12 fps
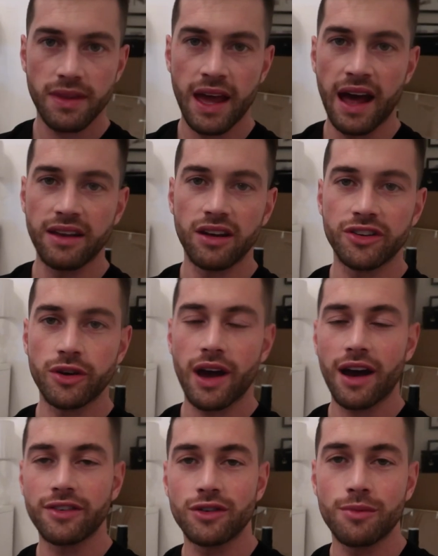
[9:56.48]
And I do
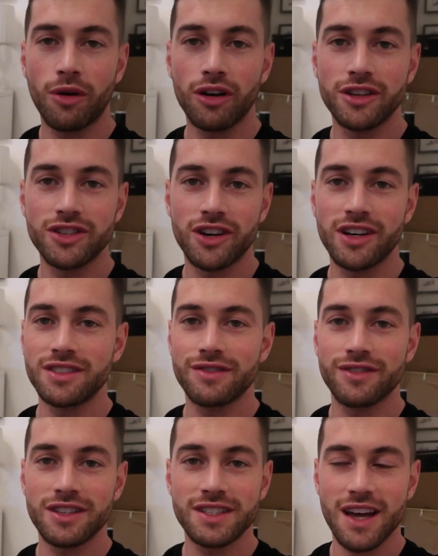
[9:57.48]
have to apologise
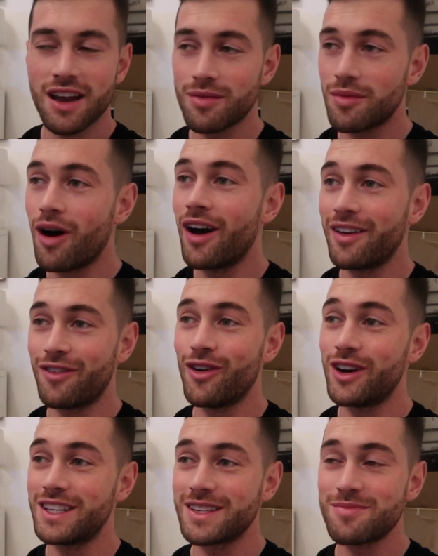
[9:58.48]
for the sound of my
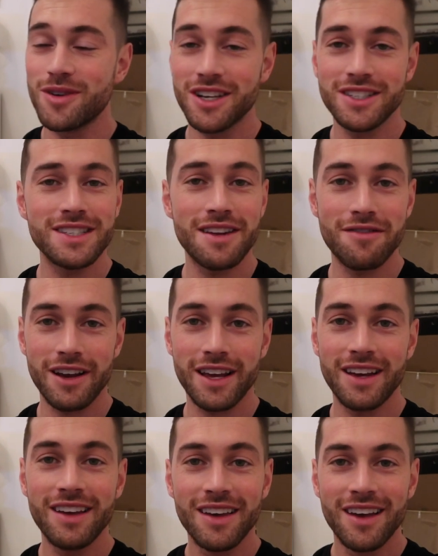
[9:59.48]
voice and my
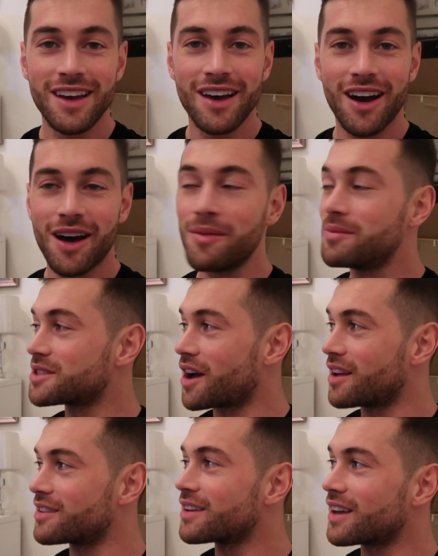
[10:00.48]
sniffling. I'm
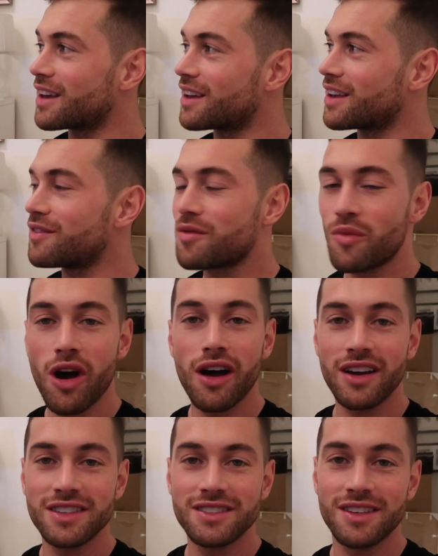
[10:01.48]
starting to get even
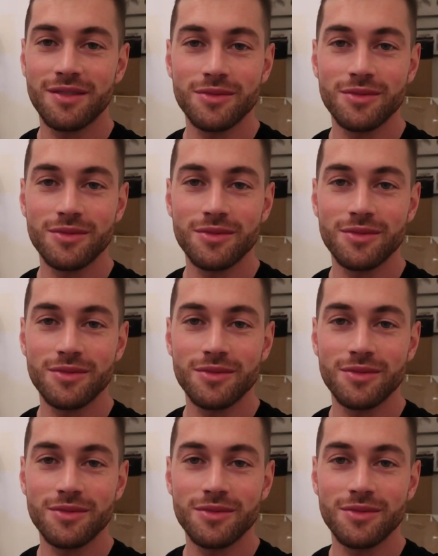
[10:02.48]
worse.